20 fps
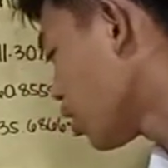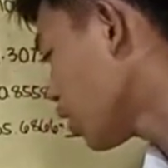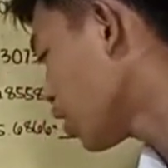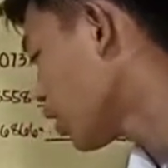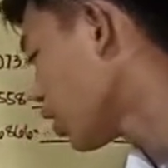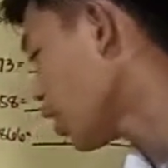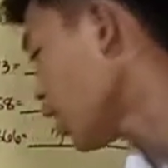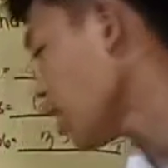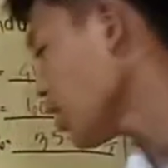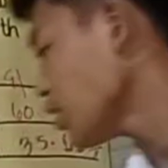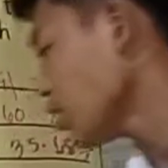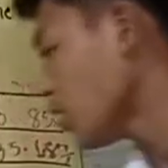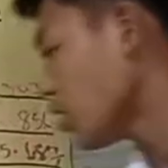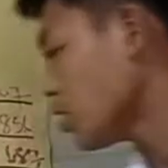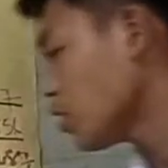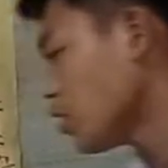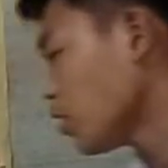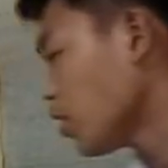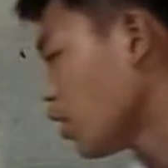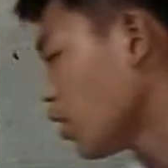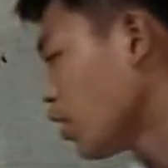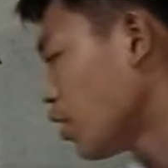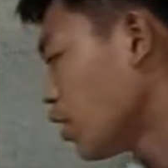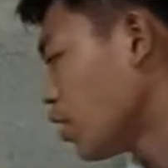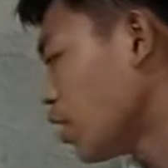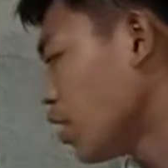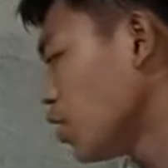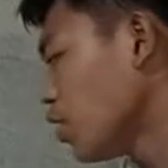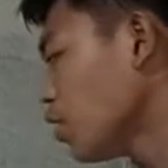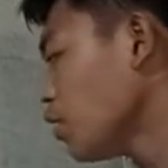Next is
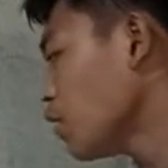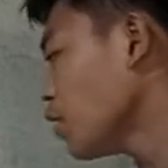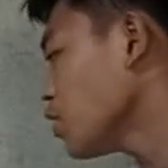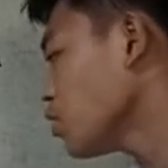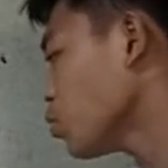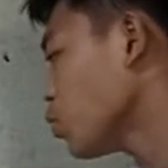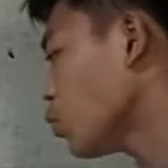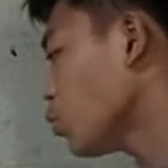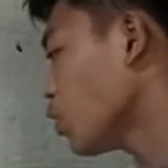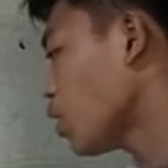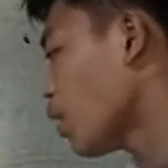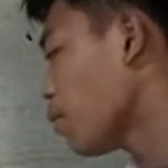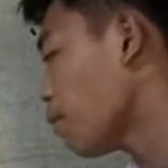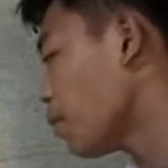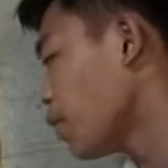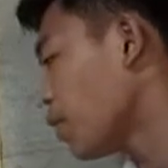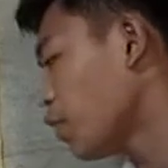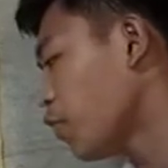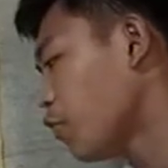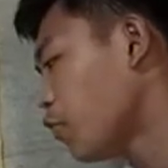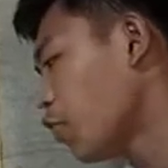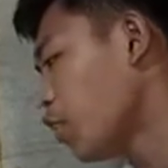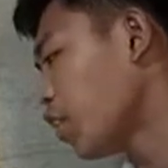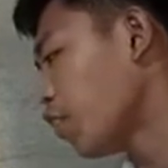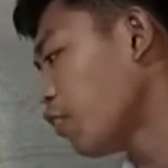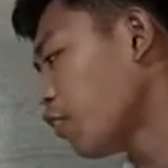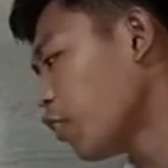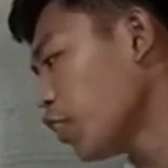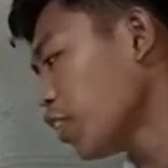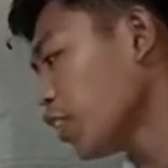the nearest whole number for
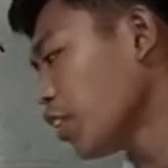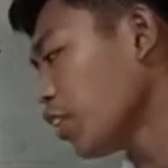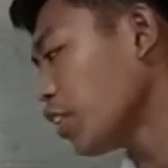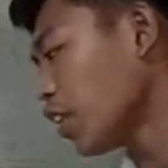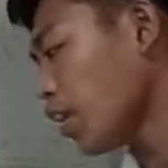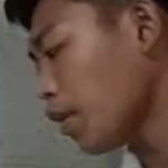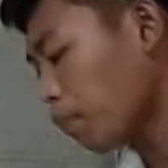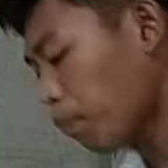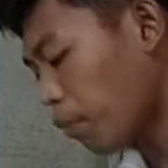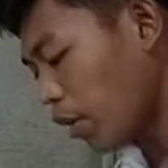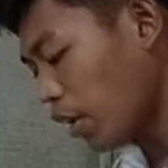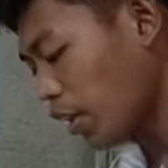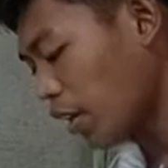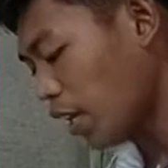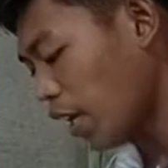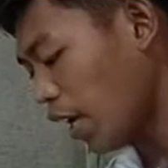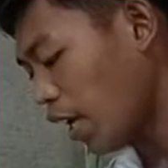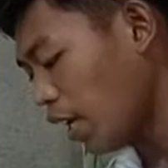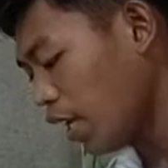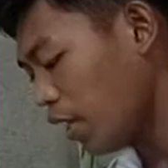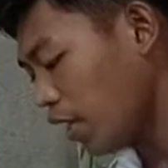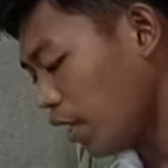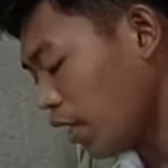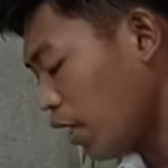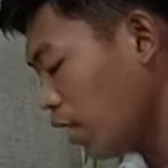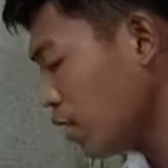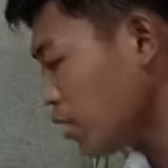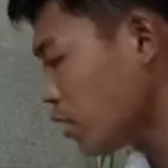43.8 is